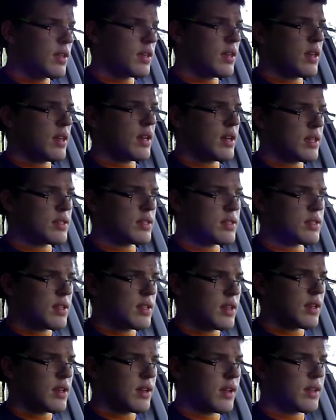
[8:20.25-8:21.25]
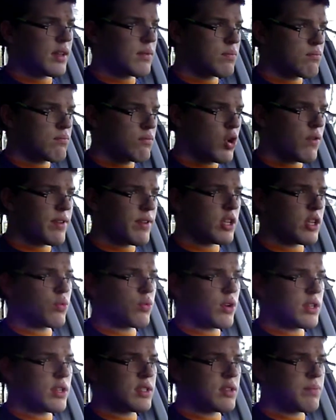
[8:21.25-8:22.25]
Yes, they're moving
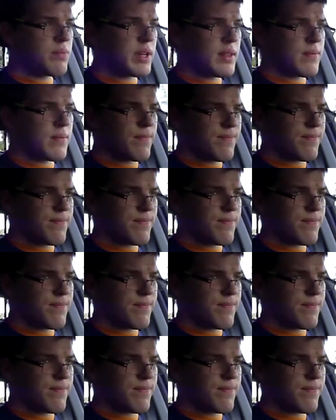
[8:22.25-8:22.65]
towards it, but